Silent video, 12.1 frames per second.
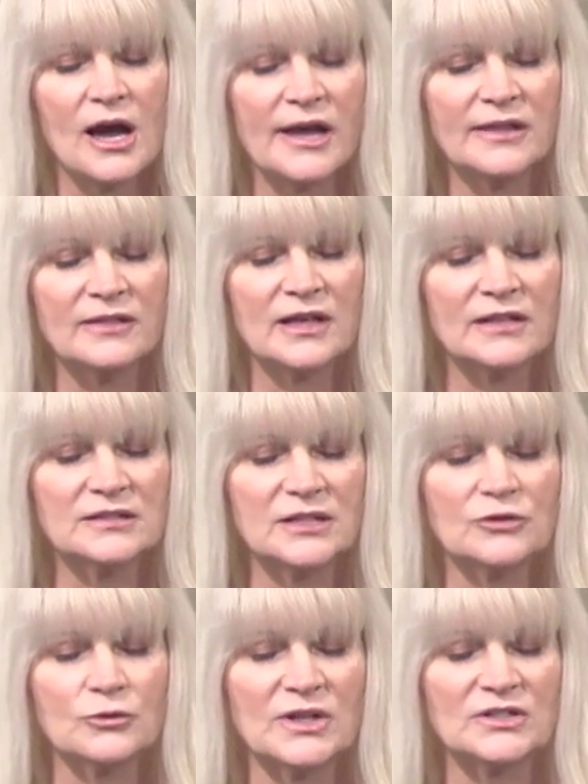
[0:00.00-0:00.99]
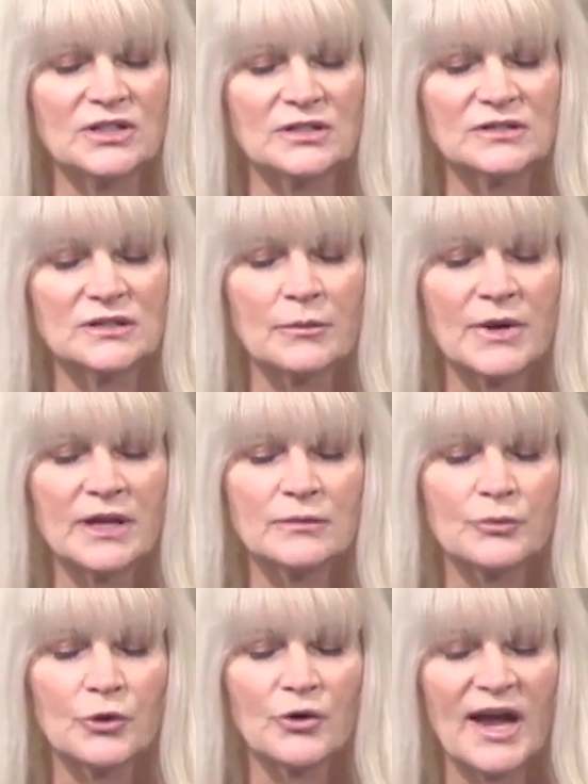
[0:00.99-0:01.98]
In this situation,
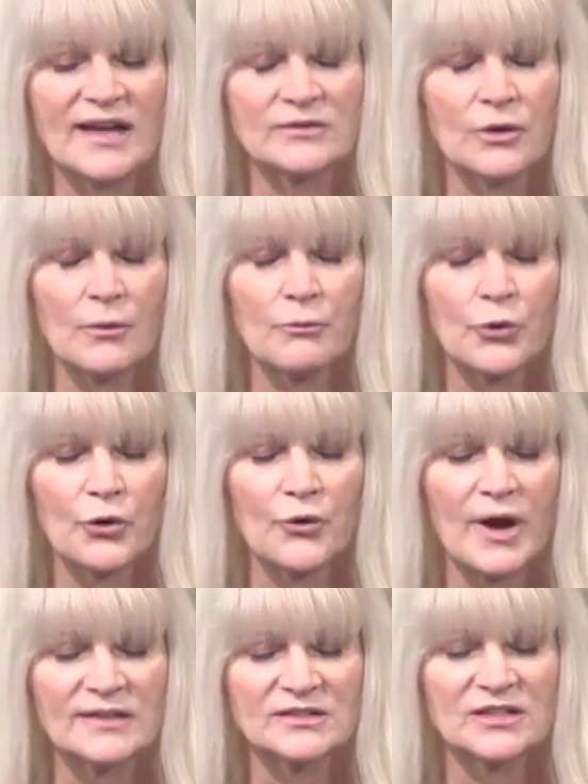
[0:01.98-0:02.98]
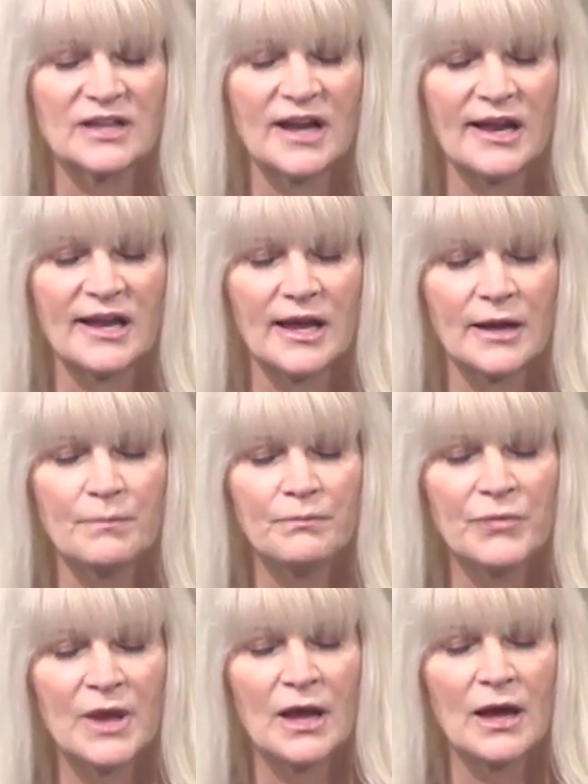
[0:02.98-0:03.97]
somebody's procrastinating
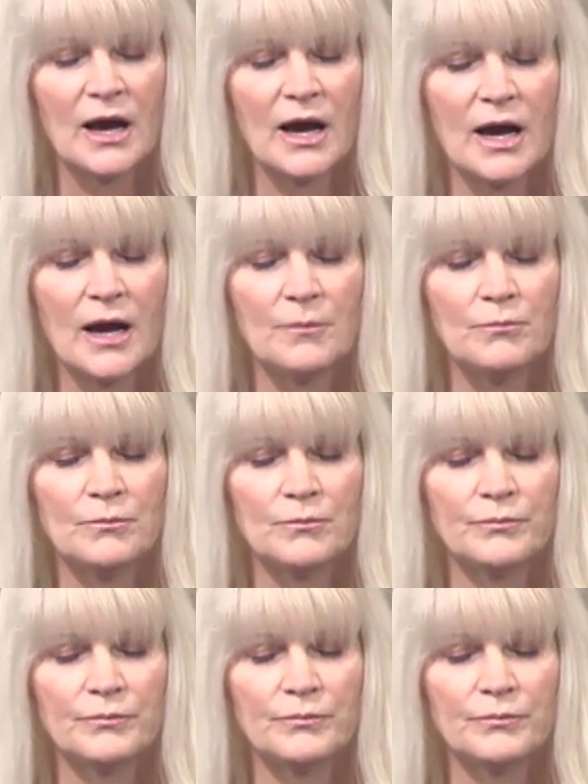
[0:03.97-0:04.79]
um,